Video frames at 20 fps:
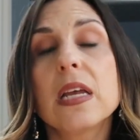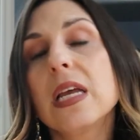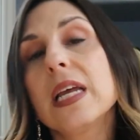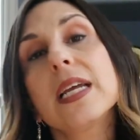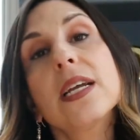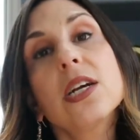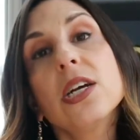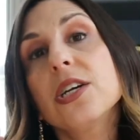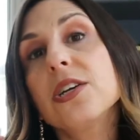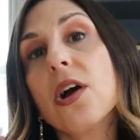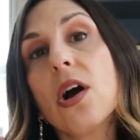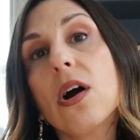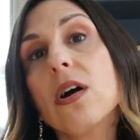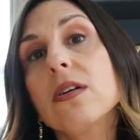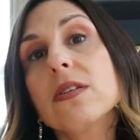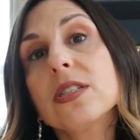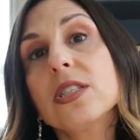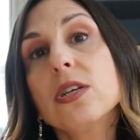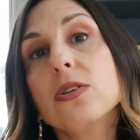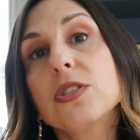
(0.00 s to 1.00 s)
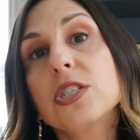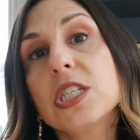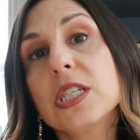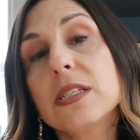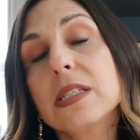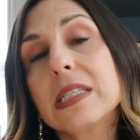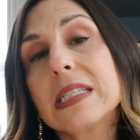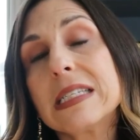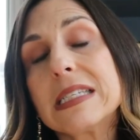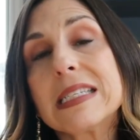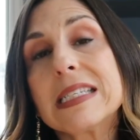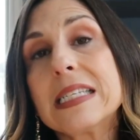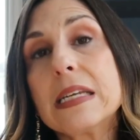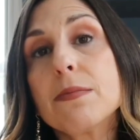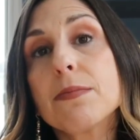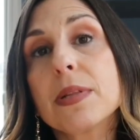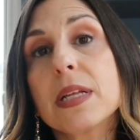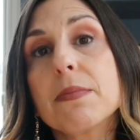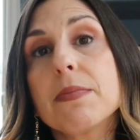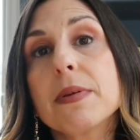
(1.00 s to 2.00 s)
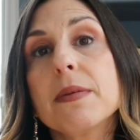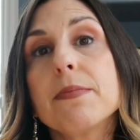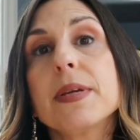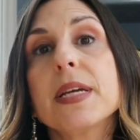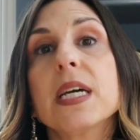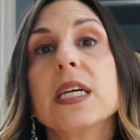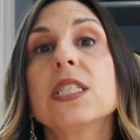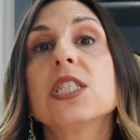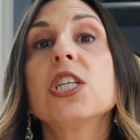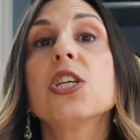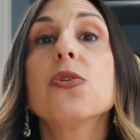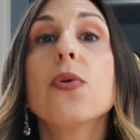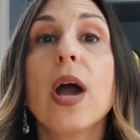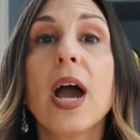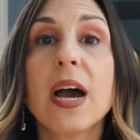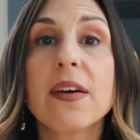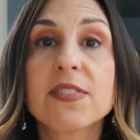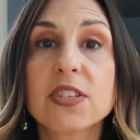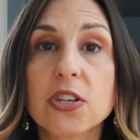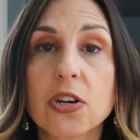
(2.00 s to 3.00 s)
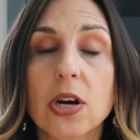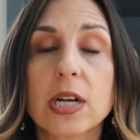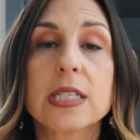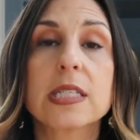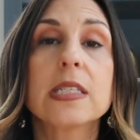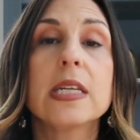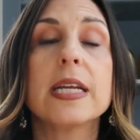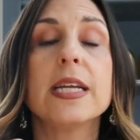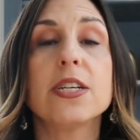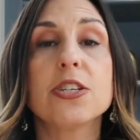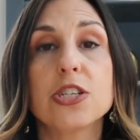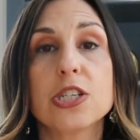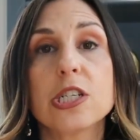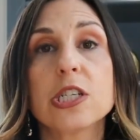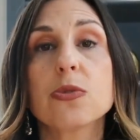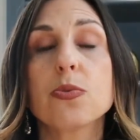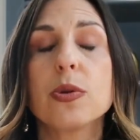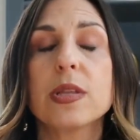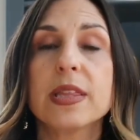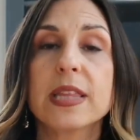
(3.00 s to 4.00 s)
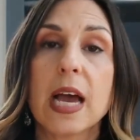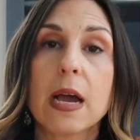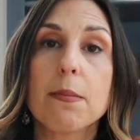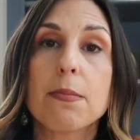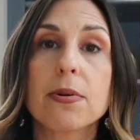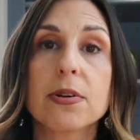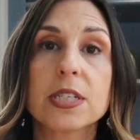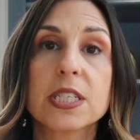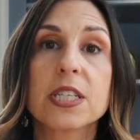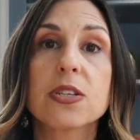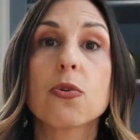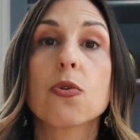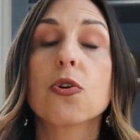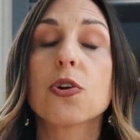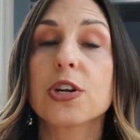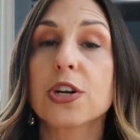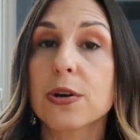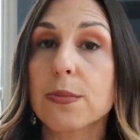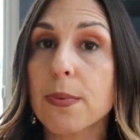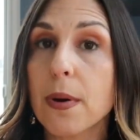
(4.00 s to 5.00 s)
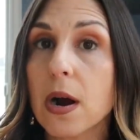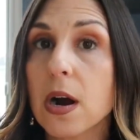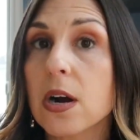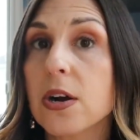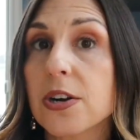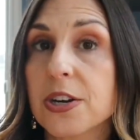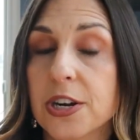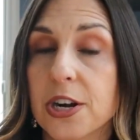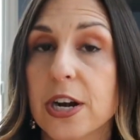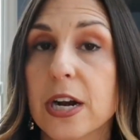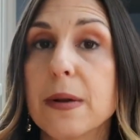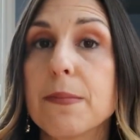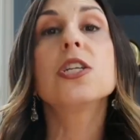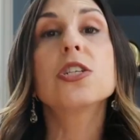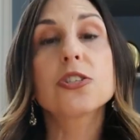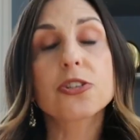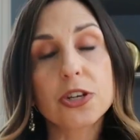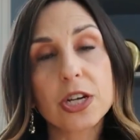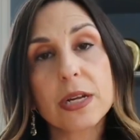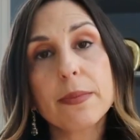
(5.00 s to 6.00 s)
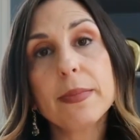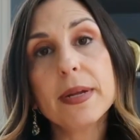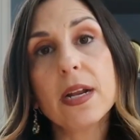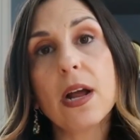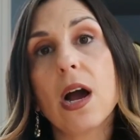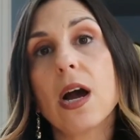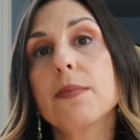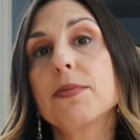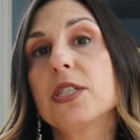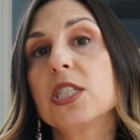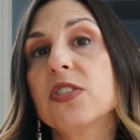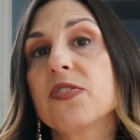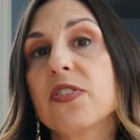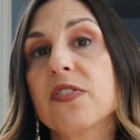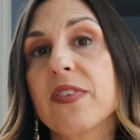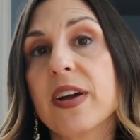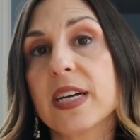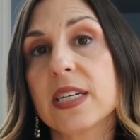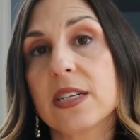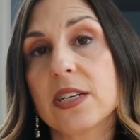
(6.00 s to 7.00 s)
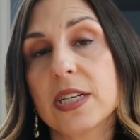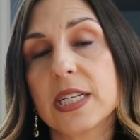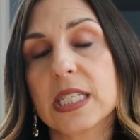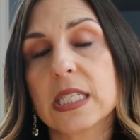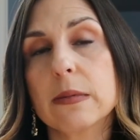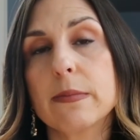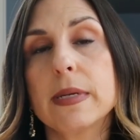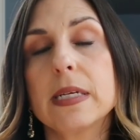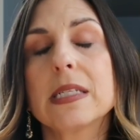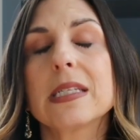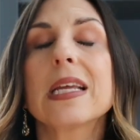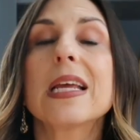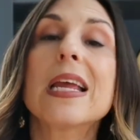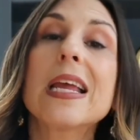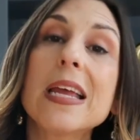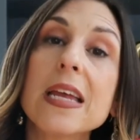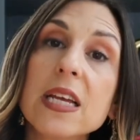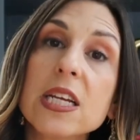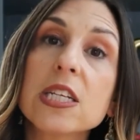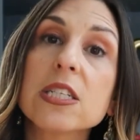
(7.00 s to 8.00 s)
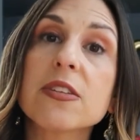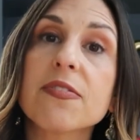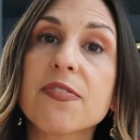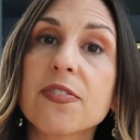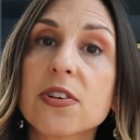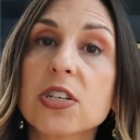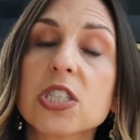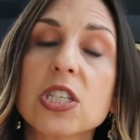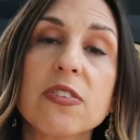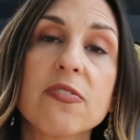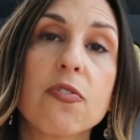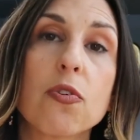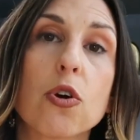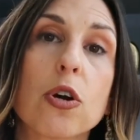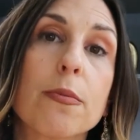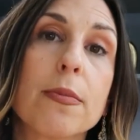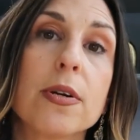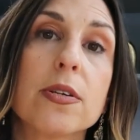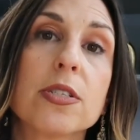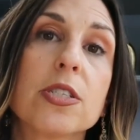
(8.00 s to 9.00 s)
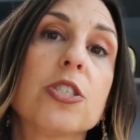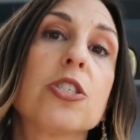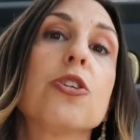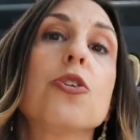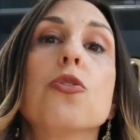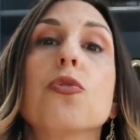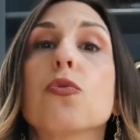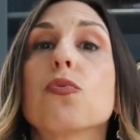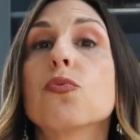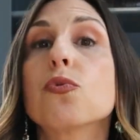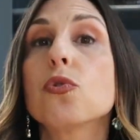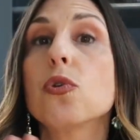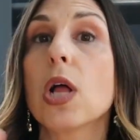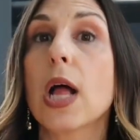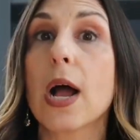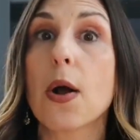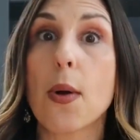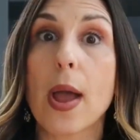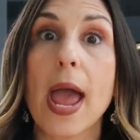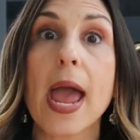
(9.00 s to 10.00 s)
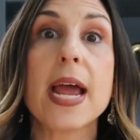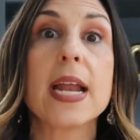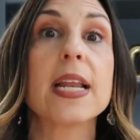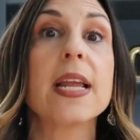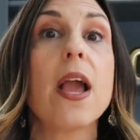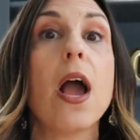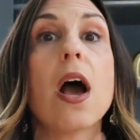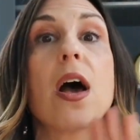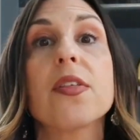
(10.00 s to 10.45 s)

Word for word: It could also just simply be because you have trust issues with that person or your partner. Treatment options for vaginismus is first and foremost to rule out any